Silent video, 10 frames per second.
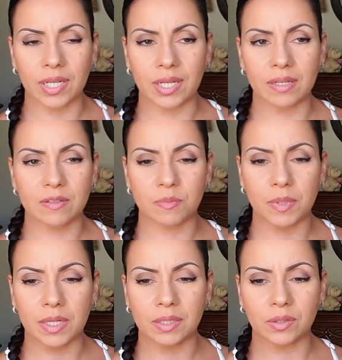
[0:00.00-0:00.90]
It gives
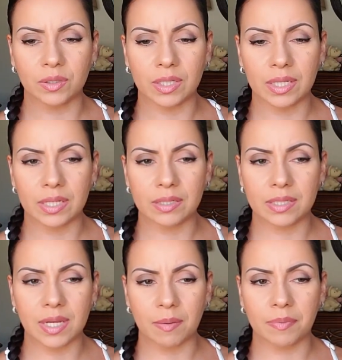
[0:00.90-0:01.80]
me a little
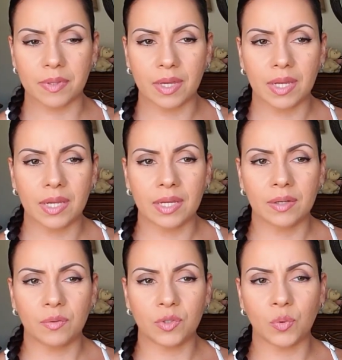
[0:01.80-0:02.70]
in-depth
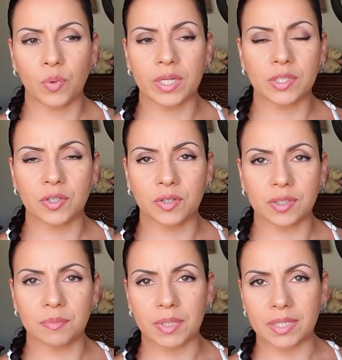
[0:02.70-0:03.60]
to what it took
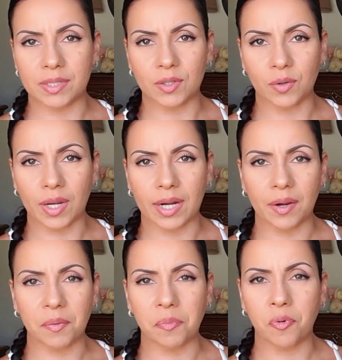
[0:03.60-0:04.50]
to be Ahsoka and
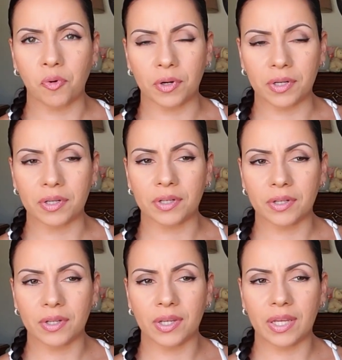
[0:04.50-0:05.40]
how important
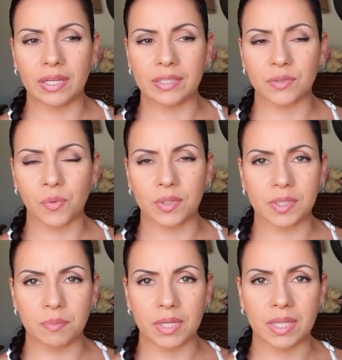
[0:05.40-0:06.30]
it is going
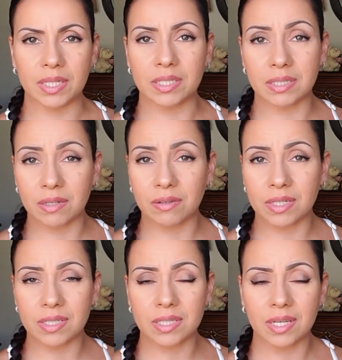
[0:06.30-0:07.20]
to be in this
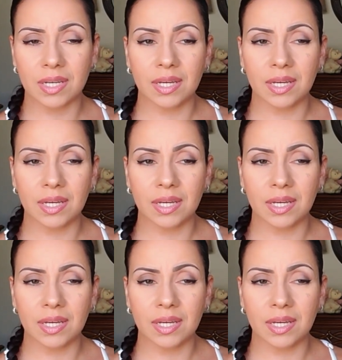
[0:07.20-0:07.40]
series.